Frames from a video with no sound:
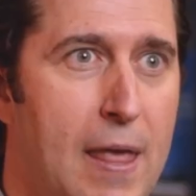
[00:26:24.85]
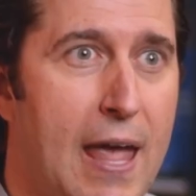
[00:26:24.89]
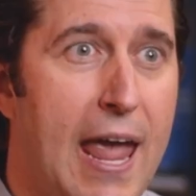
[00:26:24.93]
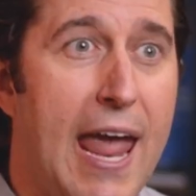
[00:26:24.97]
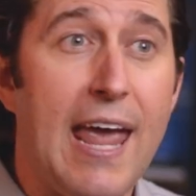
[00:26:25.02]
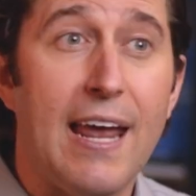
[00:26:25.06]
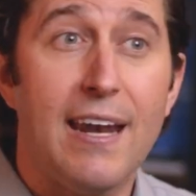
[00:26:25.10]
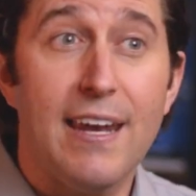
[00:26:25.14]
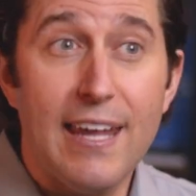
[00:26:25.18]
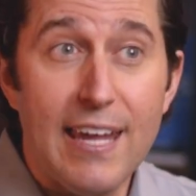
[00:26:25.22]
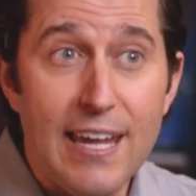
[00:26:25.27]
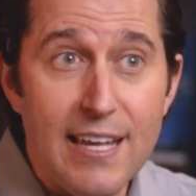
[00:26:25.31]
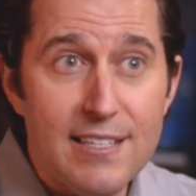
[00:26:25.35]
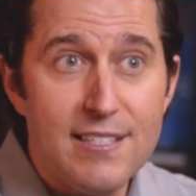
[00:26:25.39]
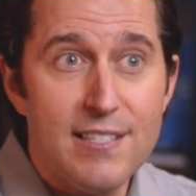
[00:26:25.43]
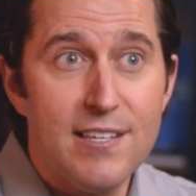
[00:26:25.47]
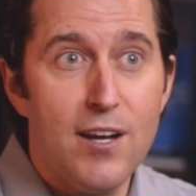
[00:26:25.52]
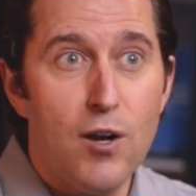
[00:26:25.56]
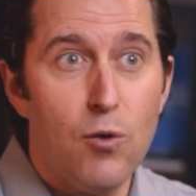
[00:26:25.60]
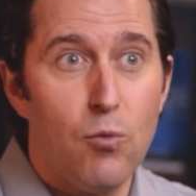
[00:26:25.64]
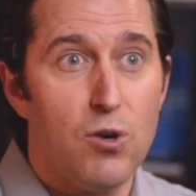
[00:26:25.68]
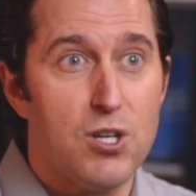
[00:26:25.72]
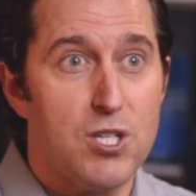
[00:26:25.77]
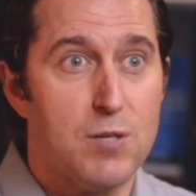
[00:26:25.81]
and
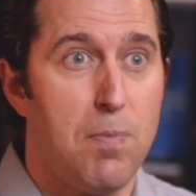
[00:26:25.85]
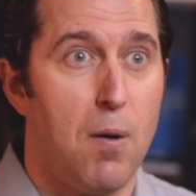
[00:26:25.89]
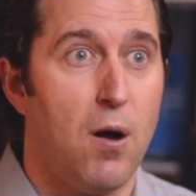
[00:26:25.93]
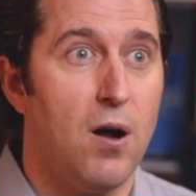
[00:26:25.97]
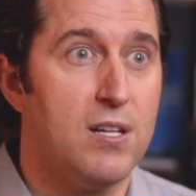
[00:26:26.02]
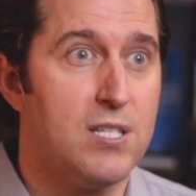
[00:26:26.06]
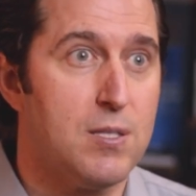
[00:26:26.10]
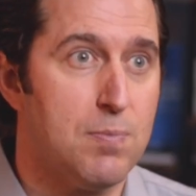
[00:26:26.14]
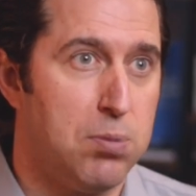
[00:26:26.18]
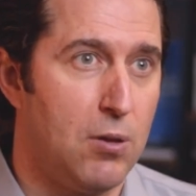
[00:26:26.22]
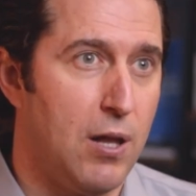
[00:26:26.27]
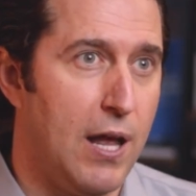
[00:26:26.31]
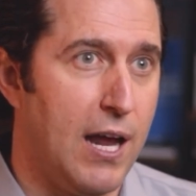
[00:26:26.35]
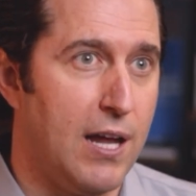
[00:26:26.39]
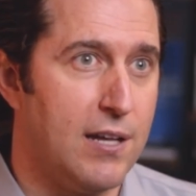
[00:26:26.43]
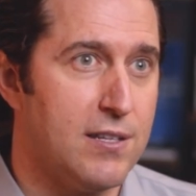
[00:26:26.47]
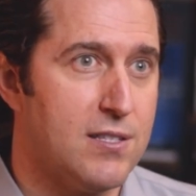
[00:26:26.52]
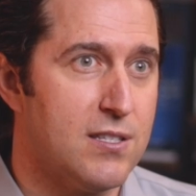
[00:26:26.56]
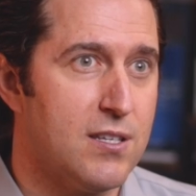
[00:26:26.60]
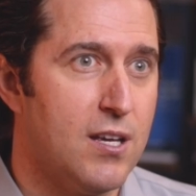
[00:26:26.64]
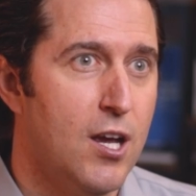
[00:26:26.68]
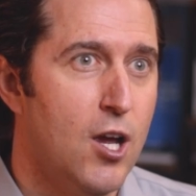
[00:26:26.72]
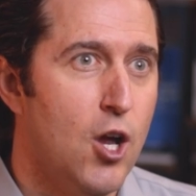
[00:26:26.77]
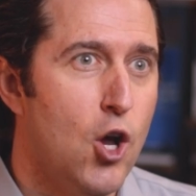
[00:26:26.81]
incident response
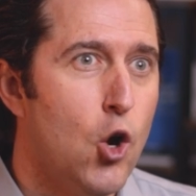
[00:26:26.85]
plans,